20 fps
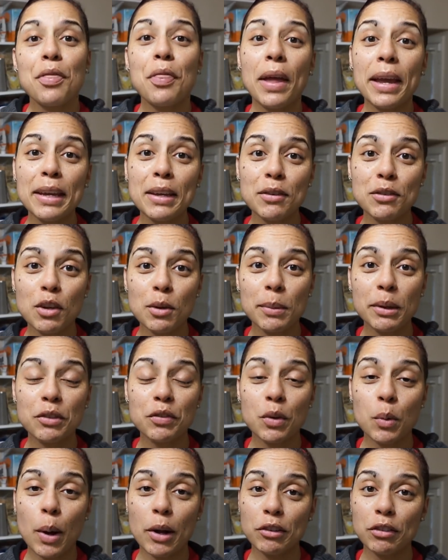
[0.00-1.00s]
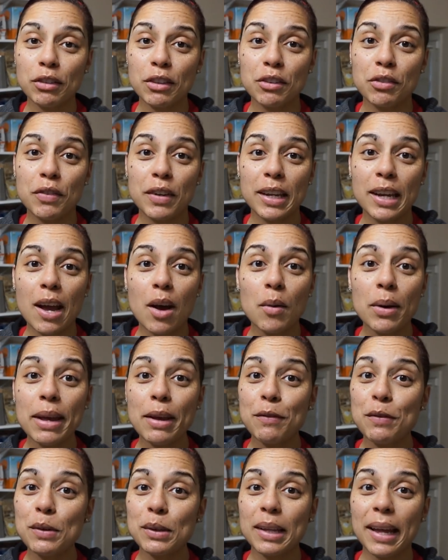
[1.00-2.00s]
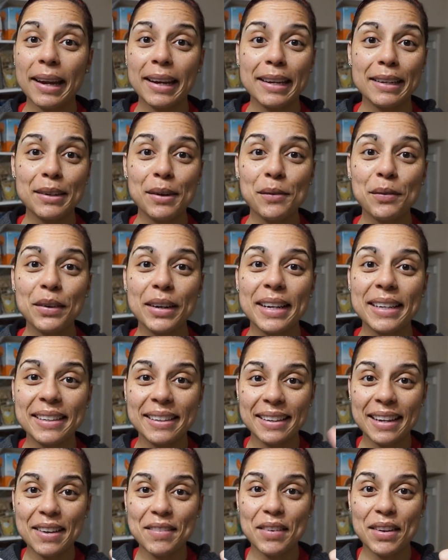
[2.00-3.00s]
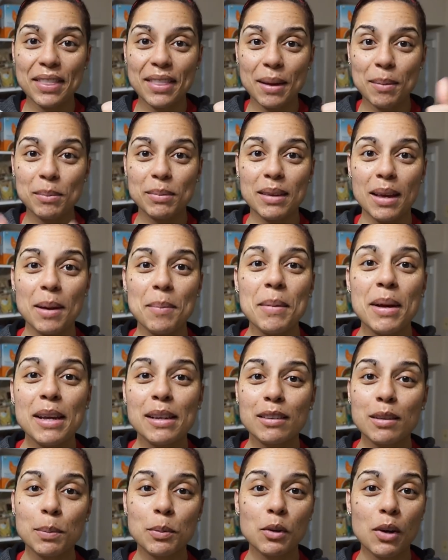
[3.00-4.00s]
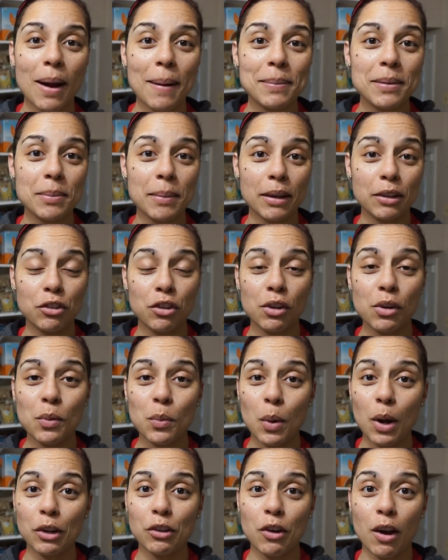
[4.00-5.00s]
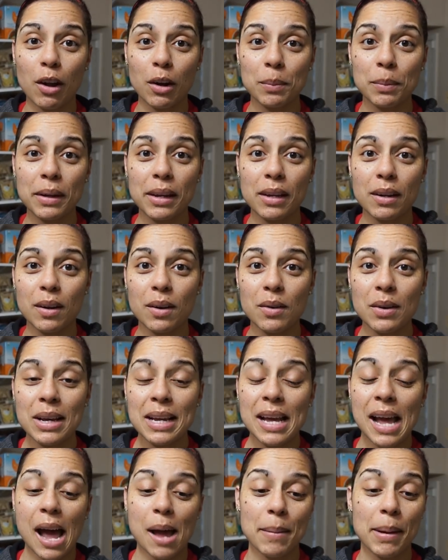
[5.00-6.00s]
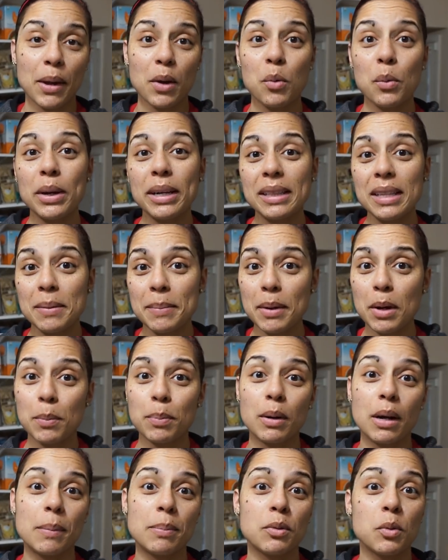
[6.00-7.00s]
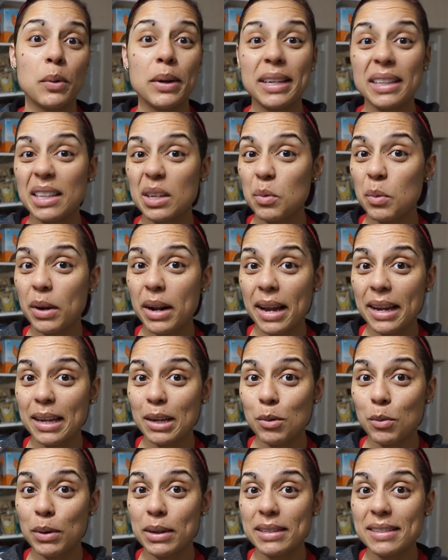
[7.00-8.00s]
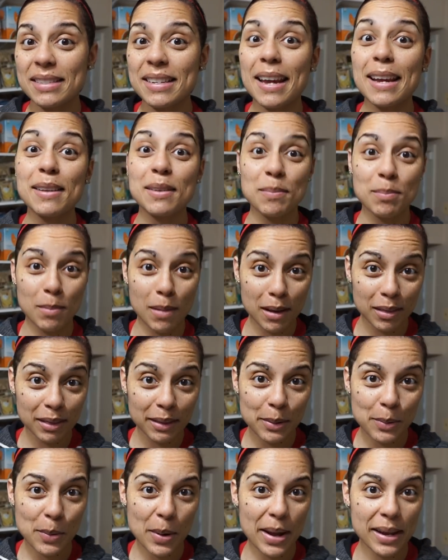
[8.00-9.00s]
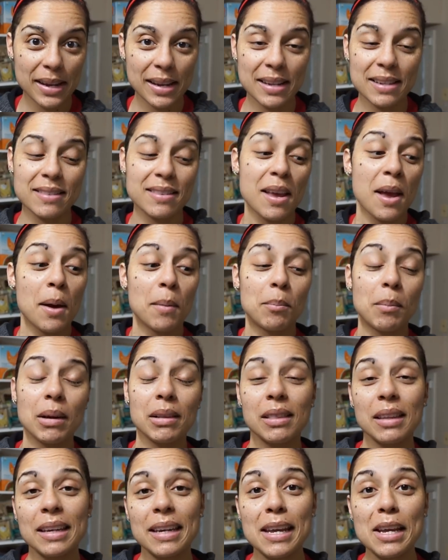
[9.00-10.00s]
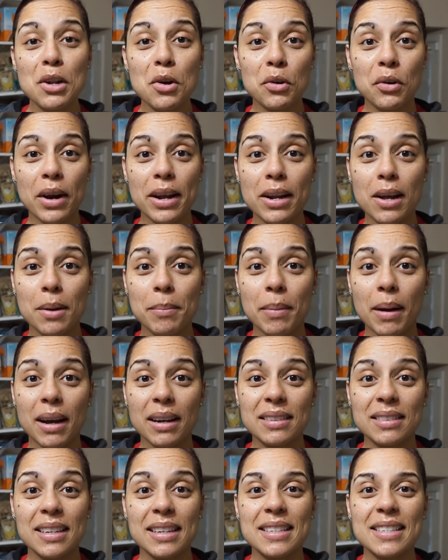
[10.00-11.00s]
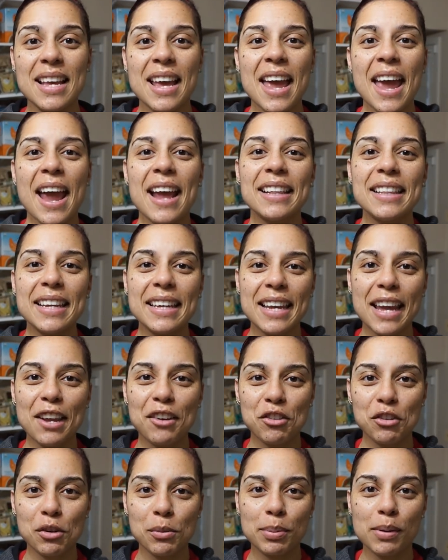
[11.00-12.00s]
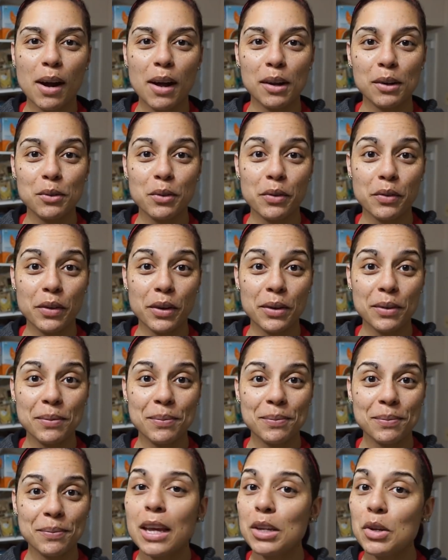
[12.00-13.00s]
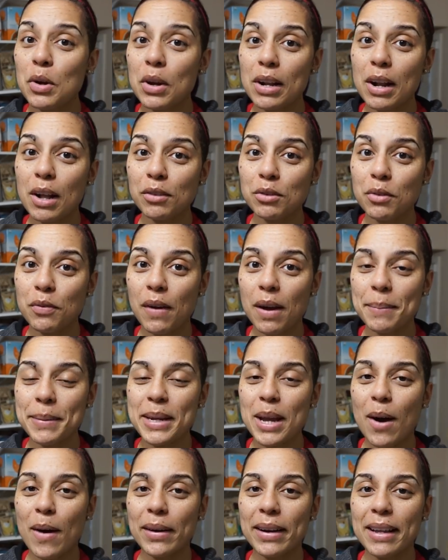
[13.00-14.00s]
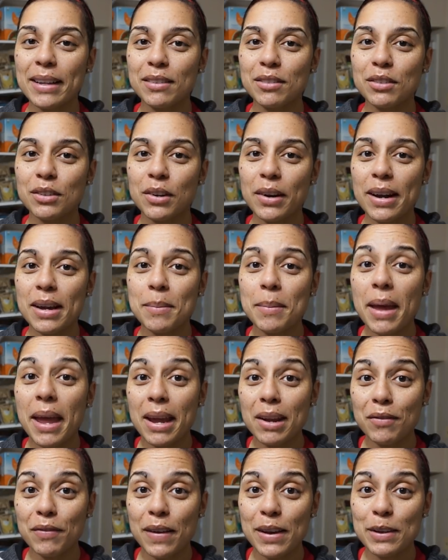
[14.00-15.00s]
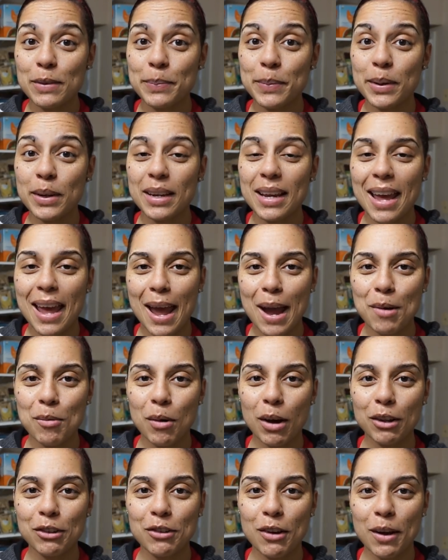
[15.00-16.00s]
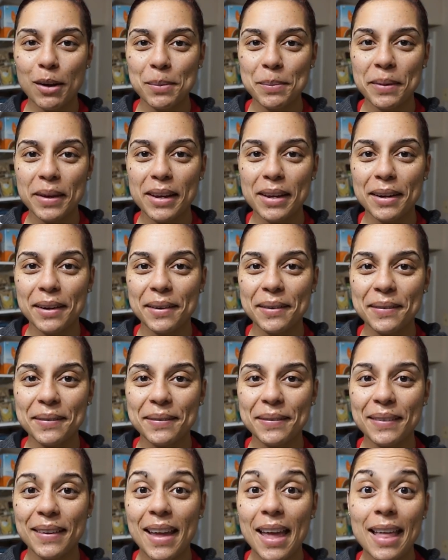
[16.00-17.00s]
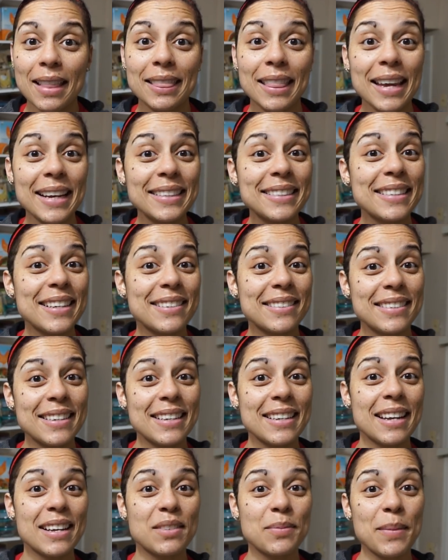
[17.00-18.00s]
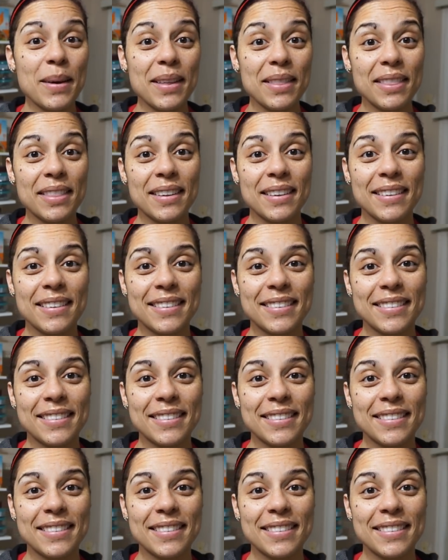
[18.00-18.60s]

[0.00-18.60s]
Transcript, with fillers: Thank you so much for watching this video. If you like it, don't forget to give it a thumbs up. Subscribe to my channel, Watch Autumn Keto. I make weekly meal preps, weekly What I Eat Wednesdays, monthly weigh-ins, monthly Keto Crate unboxings, and the occasional product review. You can also find me on Instagram and Facebook at Watch Autumn Keto. Thanks, and I'll see you next month.